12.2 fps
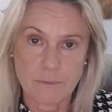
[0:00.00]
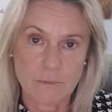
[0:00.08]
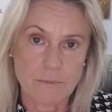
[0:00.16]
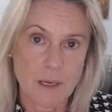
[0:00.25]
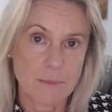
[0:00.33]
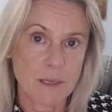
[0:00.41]

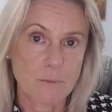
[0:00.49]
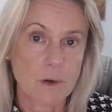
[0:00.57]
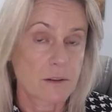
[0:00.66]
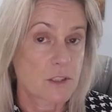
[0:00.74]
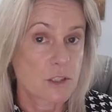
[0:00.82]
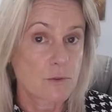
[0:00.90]
maybe
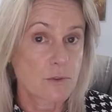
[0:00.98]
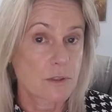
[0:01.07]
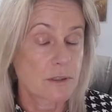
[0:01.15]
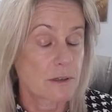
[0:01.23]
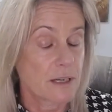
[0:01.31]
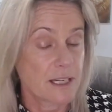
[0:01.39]
one of the
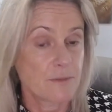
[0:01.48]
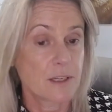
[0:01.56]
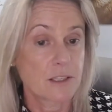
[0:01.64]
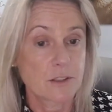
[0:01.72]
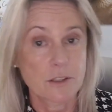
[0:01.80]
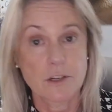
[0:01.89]
children
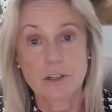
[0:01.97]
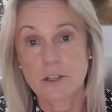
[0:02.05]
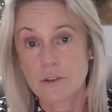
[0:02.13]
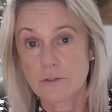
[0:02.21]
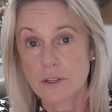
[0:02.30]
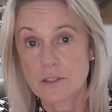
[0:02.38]
leaving to go to
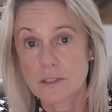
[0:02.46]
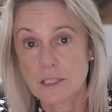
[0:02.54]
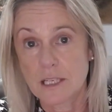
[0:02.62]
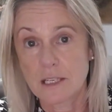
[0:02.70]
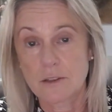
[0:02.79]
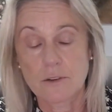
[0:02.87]

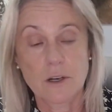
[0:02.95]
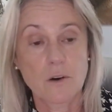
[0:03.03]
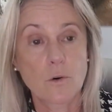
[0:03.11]
university,